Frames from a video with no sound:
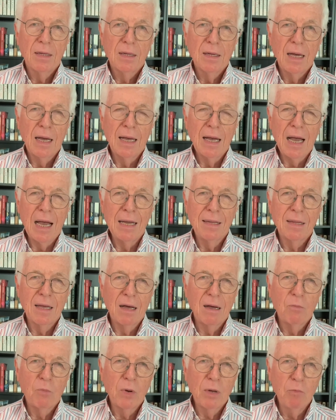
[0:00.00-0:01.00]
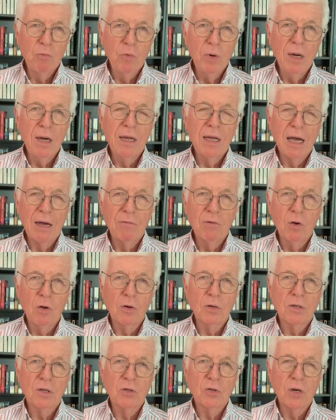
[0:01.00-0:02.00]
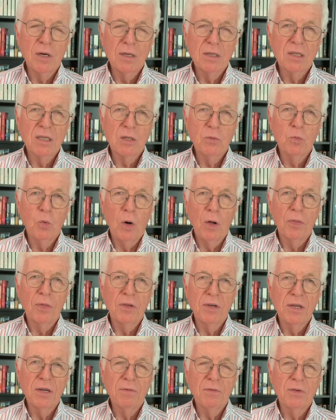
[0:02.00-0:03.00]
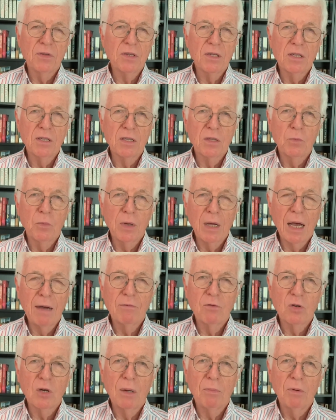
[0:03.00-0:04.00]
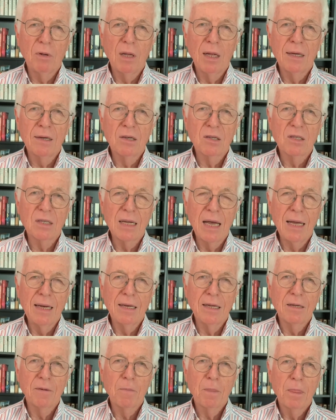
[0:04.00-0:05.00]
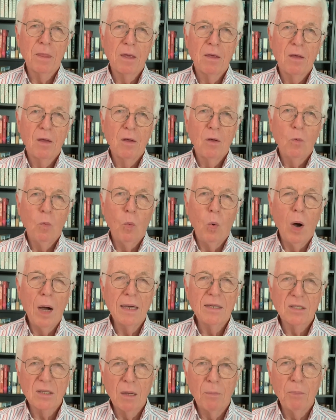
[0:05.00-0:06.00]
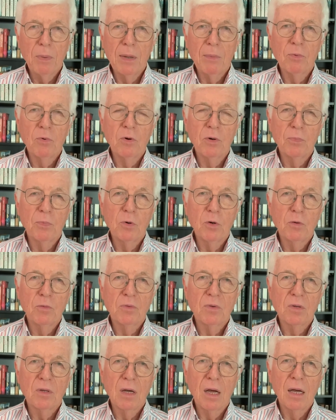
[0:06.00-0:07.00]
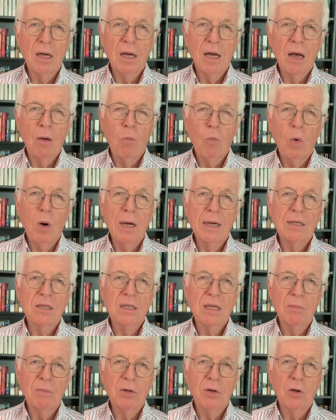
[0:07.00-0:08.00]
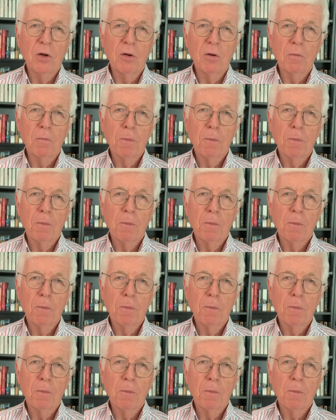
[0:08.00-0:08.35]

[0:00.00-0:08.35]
And we really have looked to try and see what the difference is, and we have trouble understanding why some people are approved and why some are not.